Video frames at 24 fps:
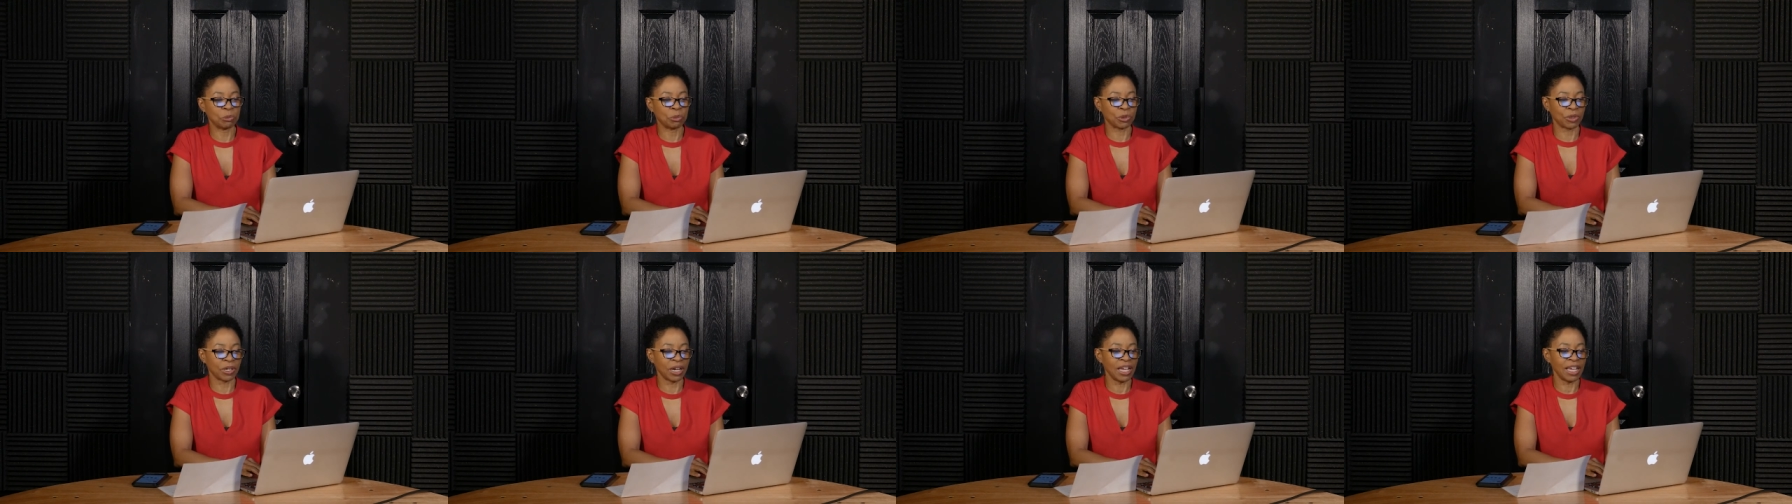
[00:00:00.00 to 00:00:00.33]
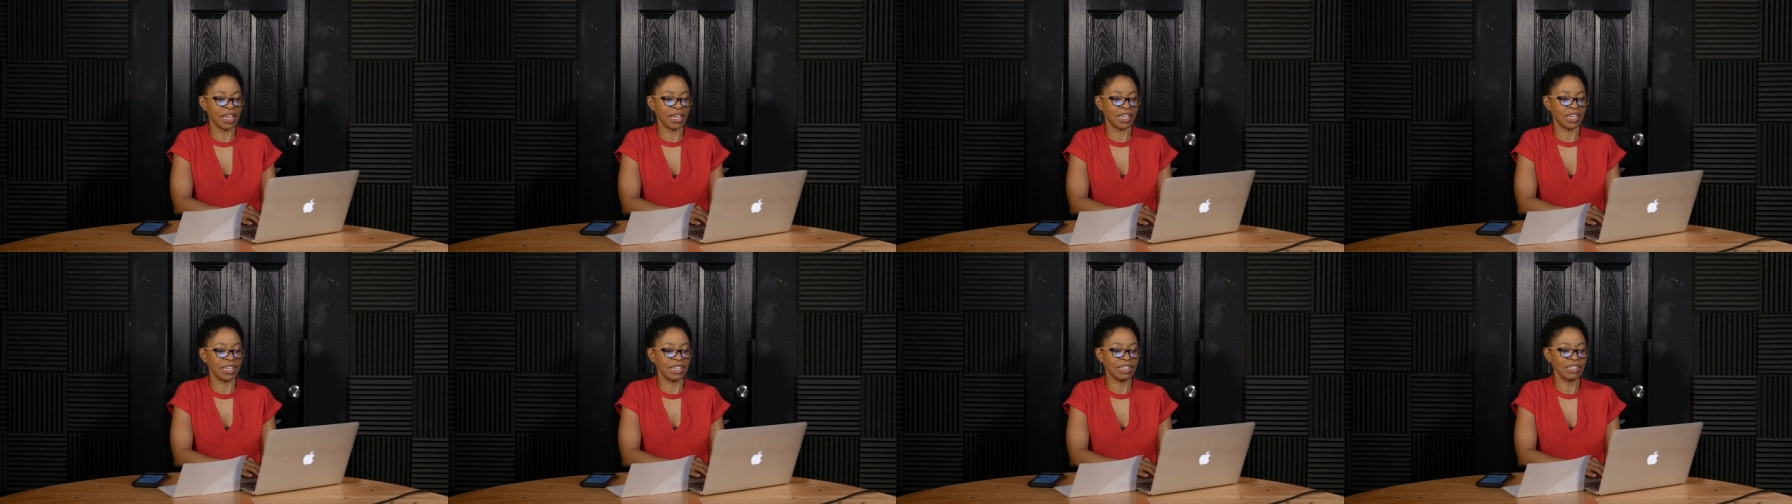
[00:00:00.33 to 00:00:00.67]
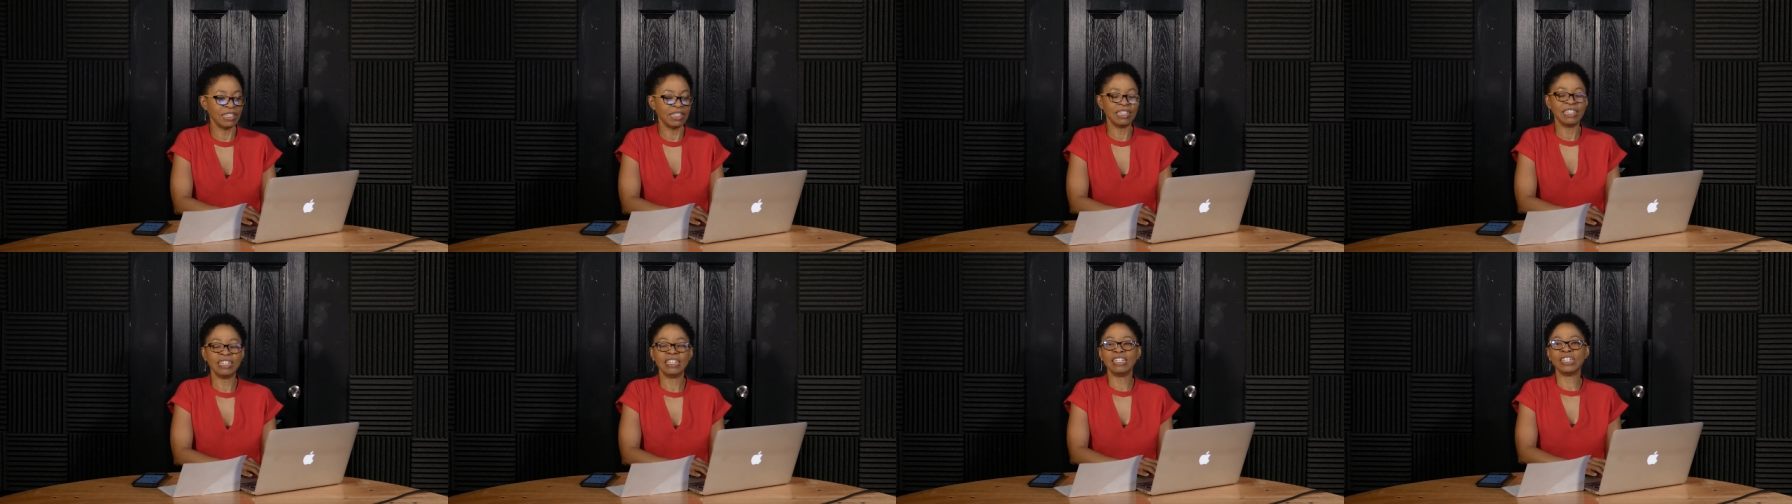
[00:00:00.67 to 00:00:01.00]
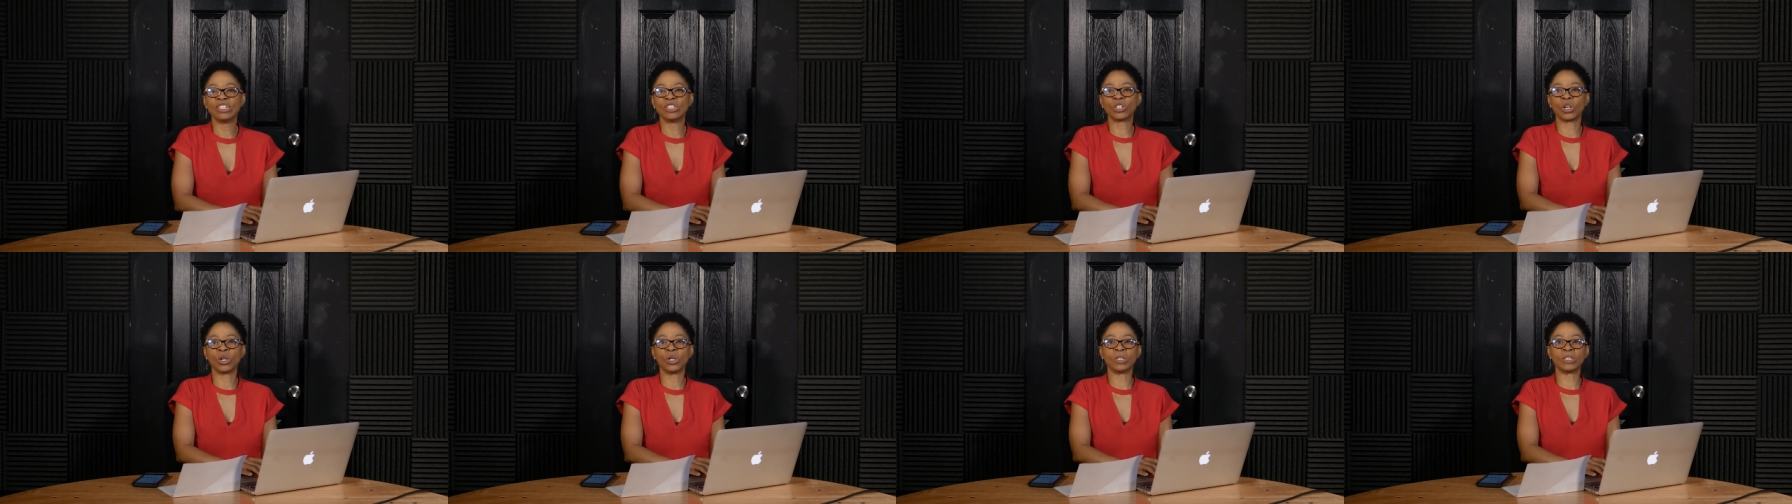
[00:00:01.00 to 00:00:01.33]
brain
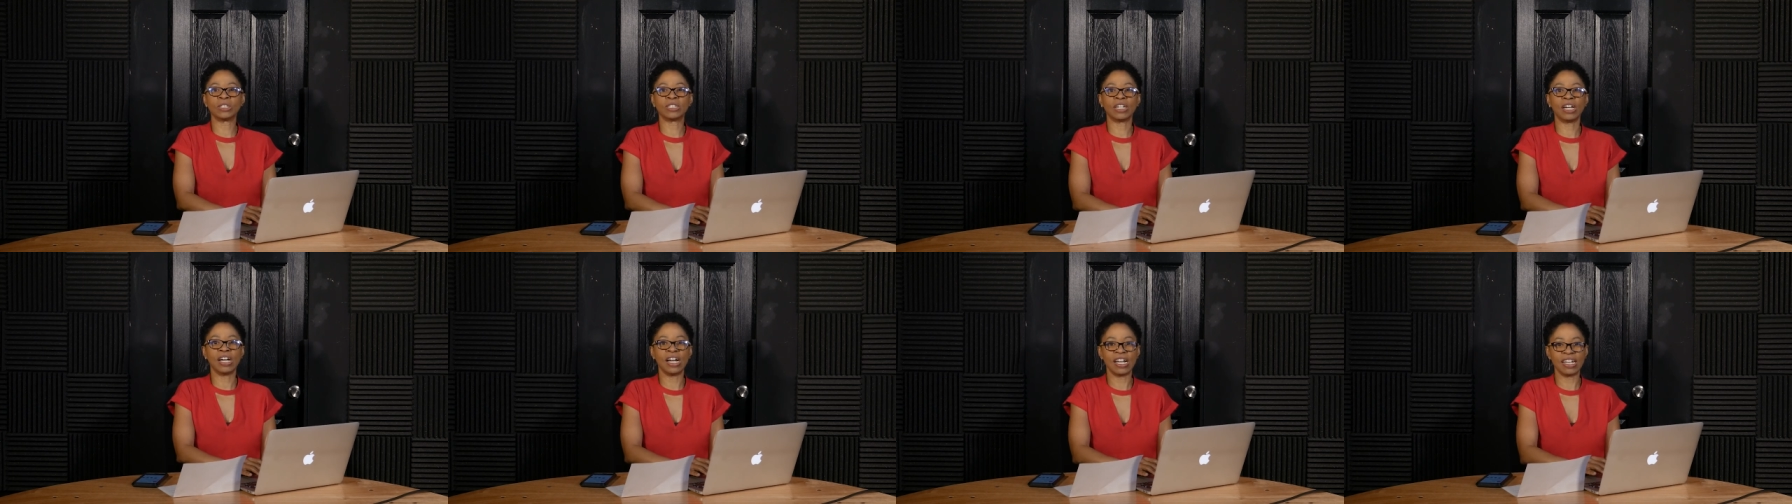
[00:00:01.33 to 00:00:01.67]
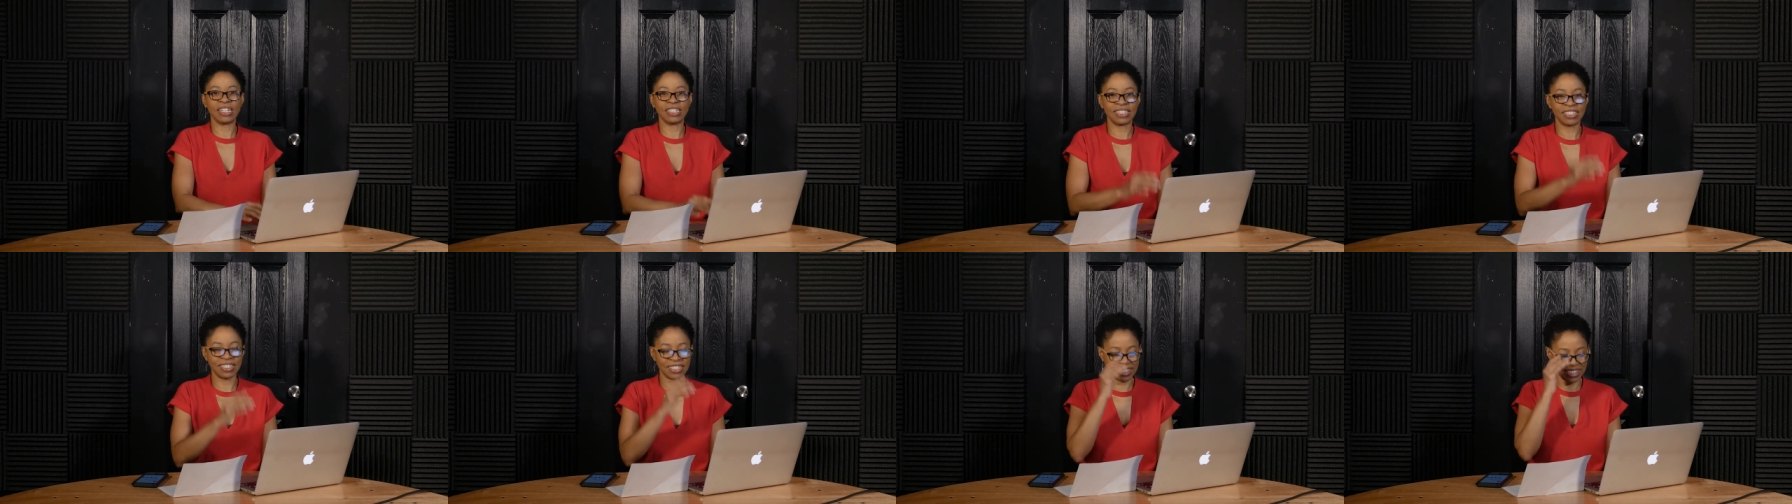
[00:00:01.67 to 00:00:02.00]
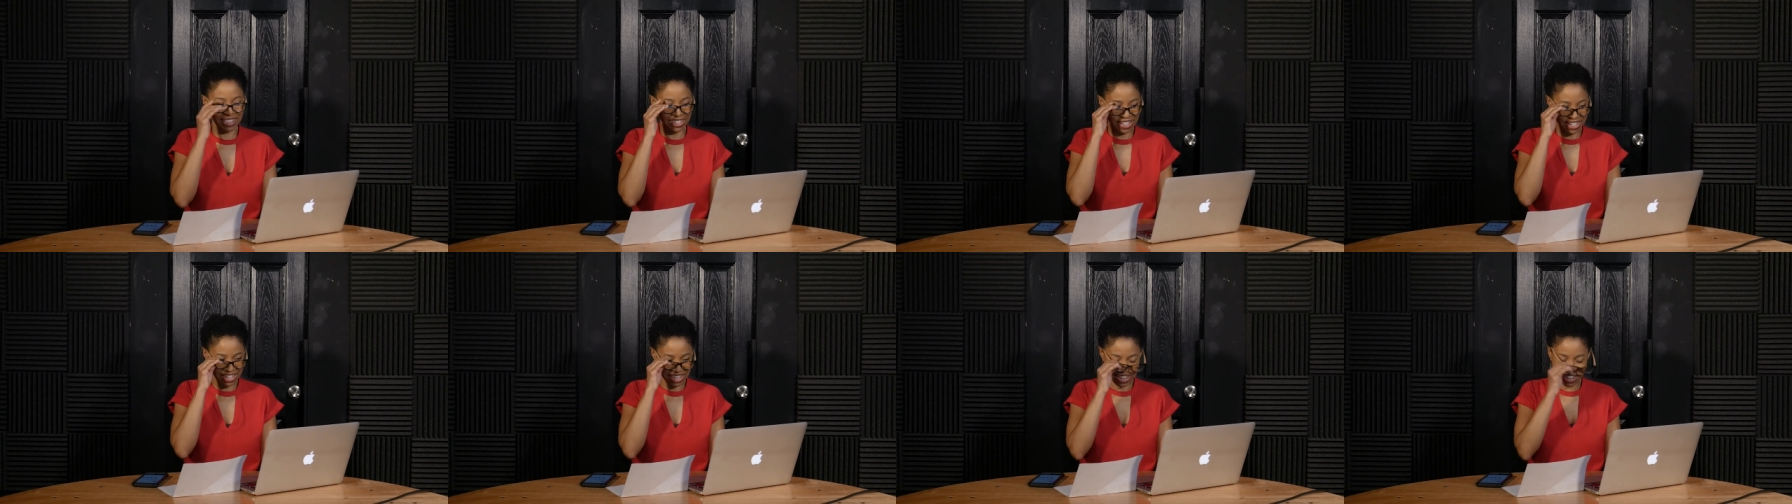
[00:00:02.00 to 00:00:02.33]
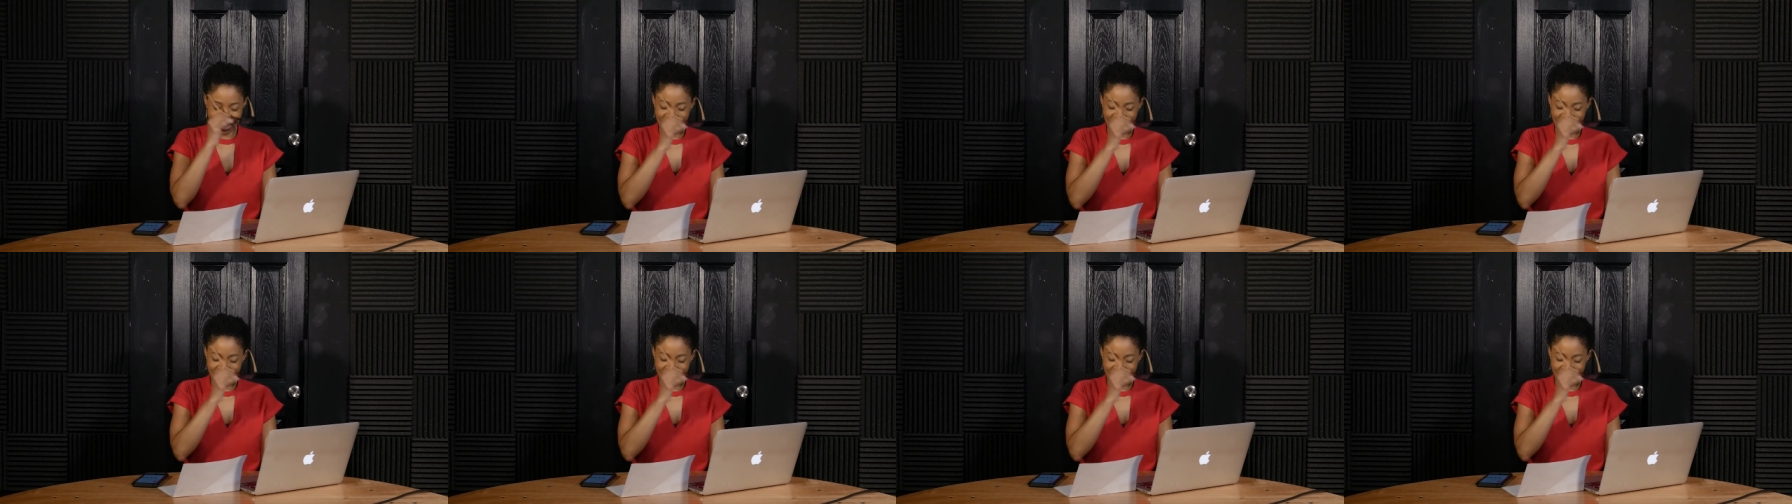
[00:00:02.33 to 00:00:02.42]
told us,